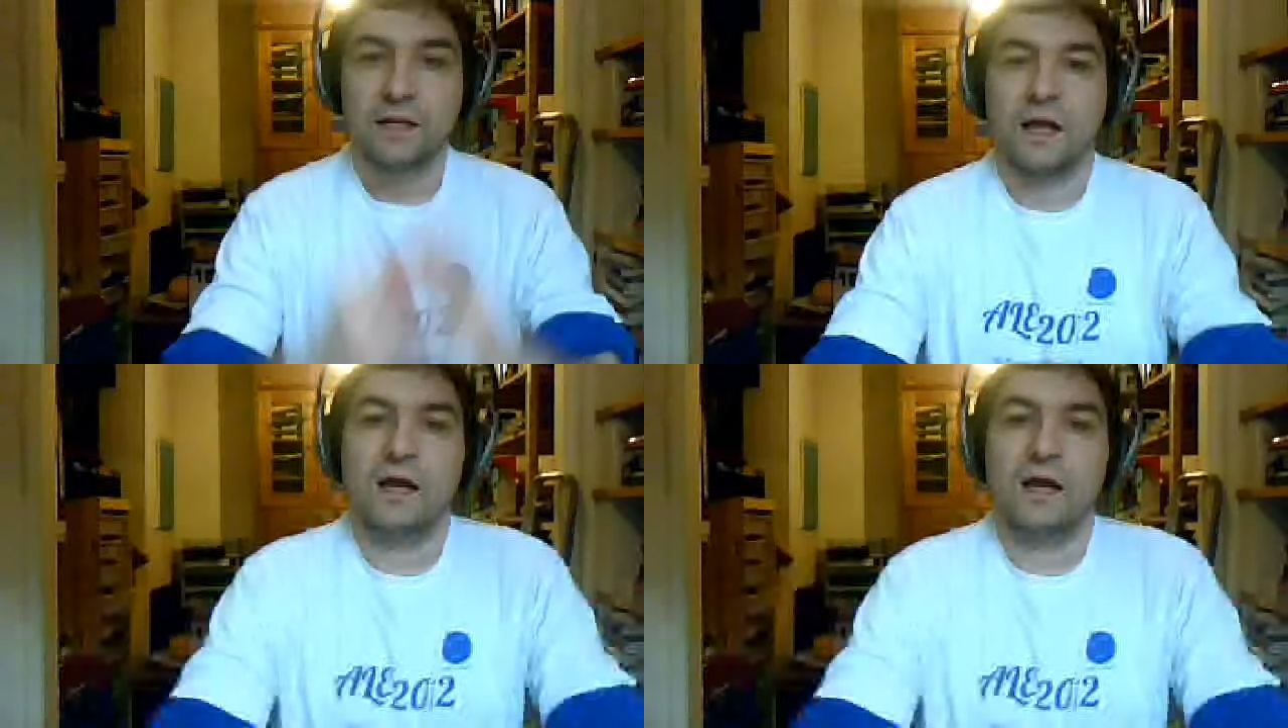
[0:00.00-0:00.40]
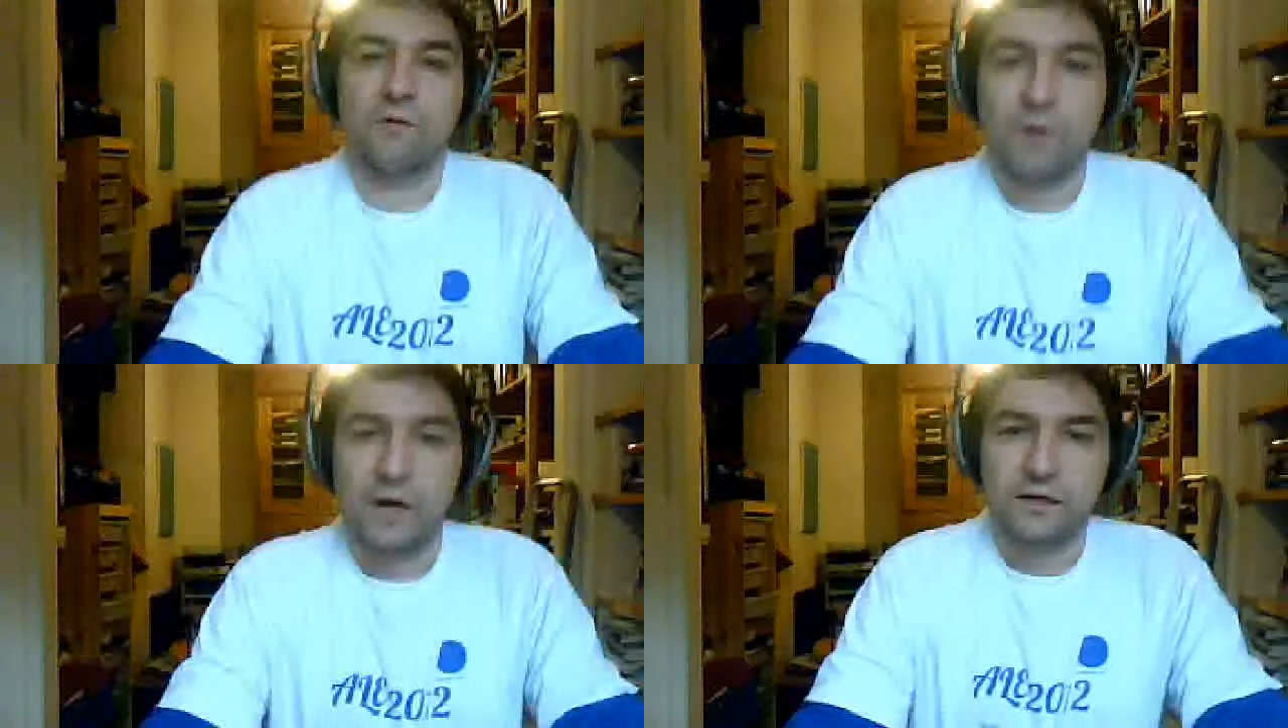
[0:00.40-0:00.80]
uh,
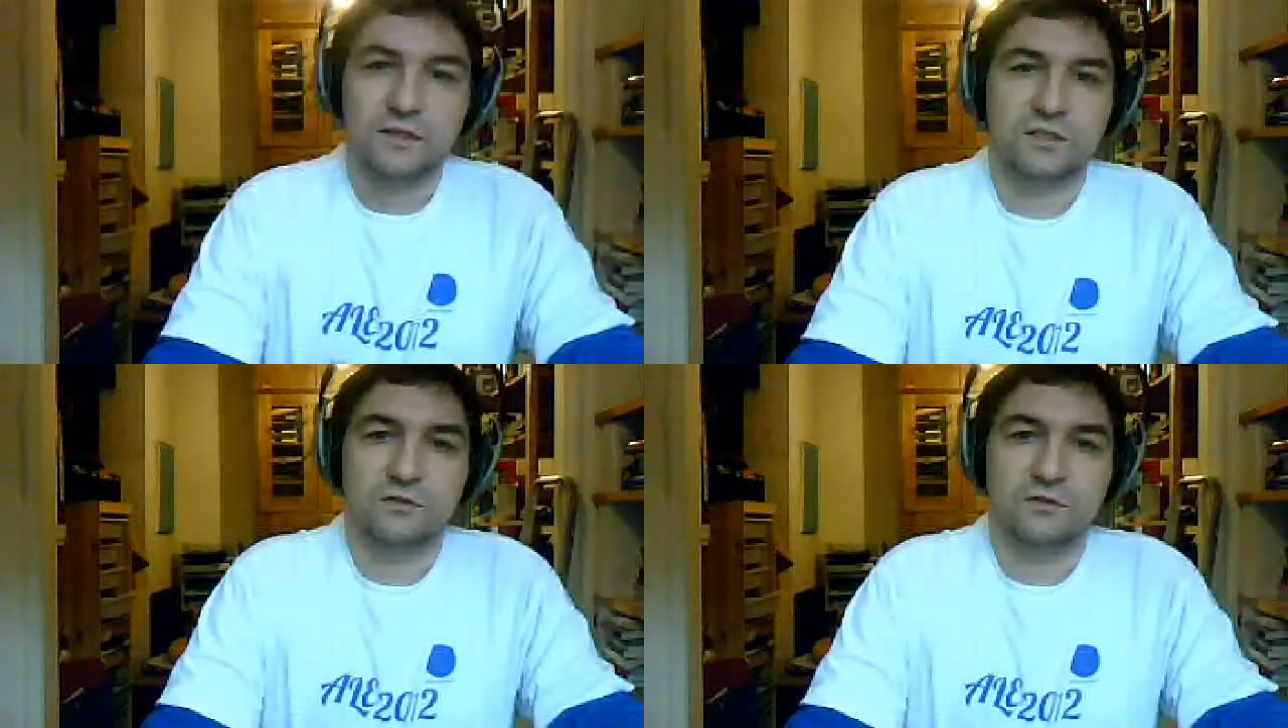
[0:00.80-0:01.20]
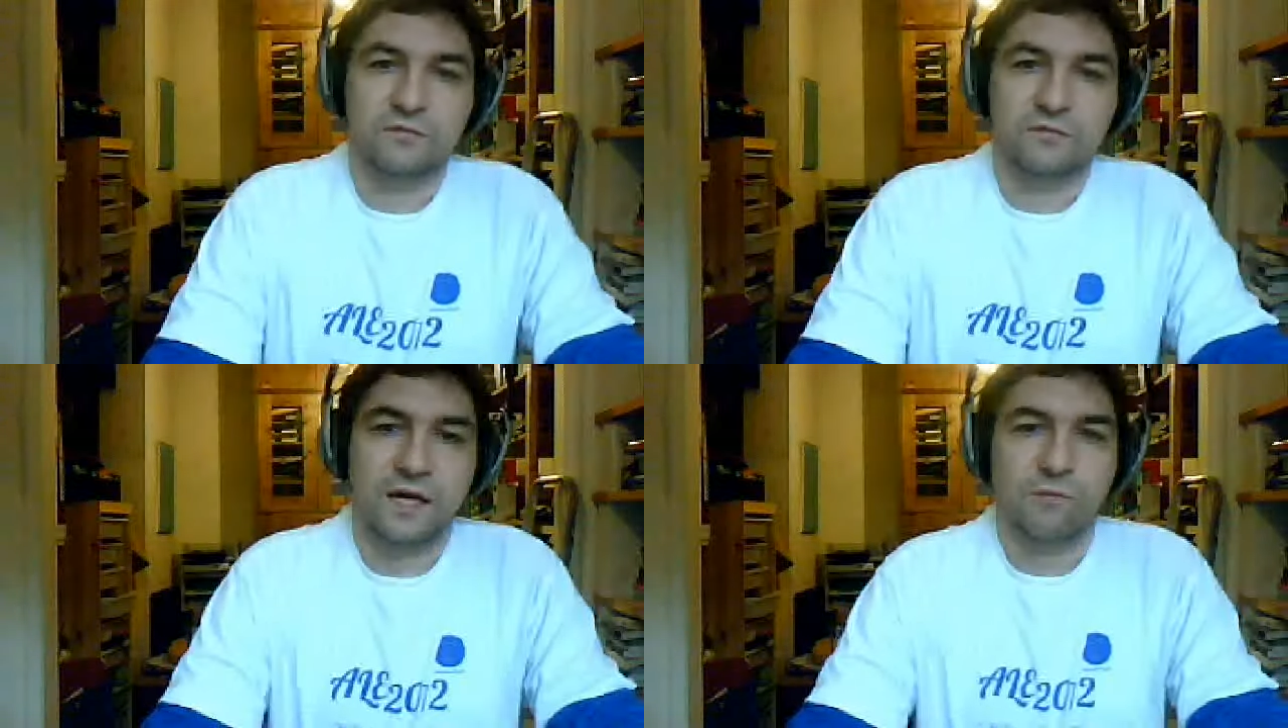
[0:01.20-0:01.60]
wireless so
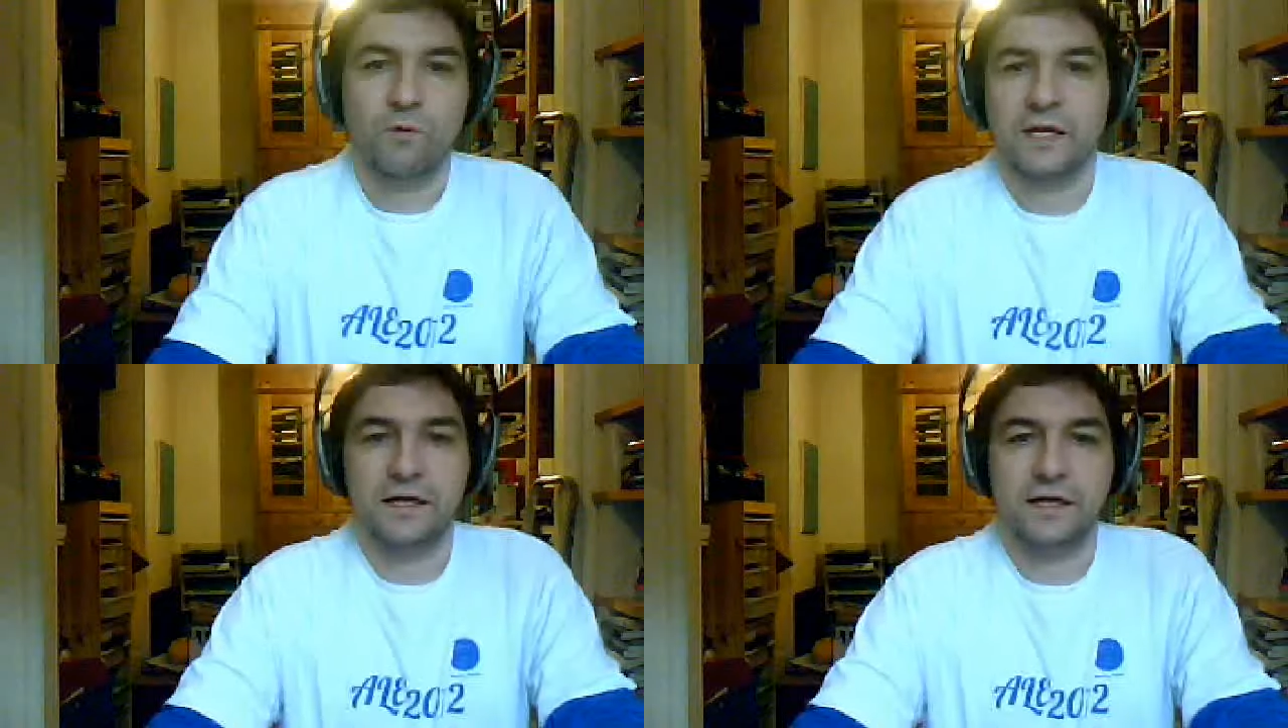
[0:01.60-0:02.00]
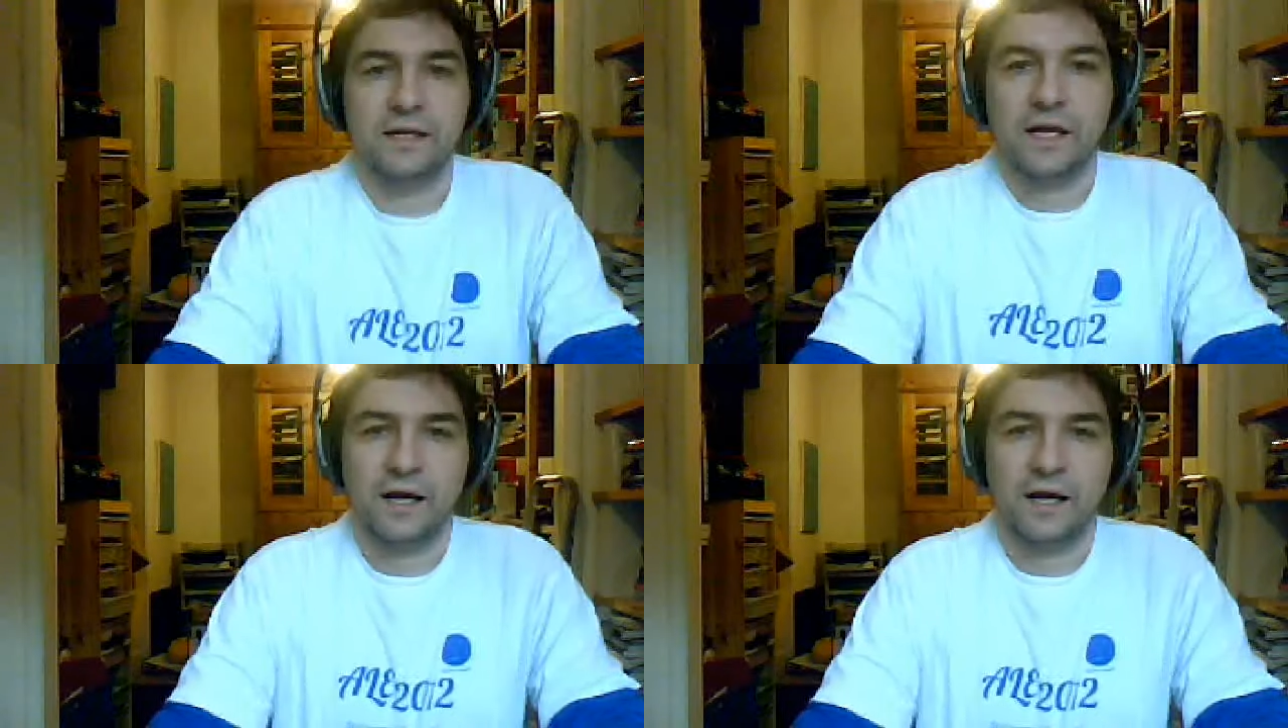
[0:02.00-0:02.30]
that way